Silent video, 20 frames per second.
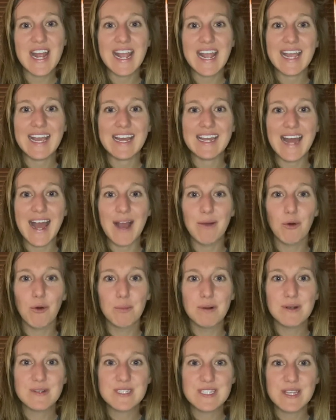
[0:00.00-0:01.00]
and I will
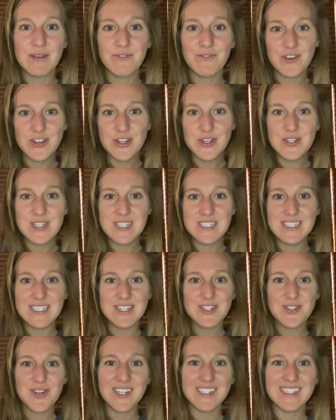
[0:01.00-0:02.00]
post them for you to see
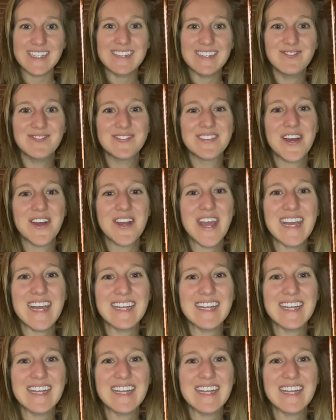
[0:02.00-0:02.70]
shortly. Okay?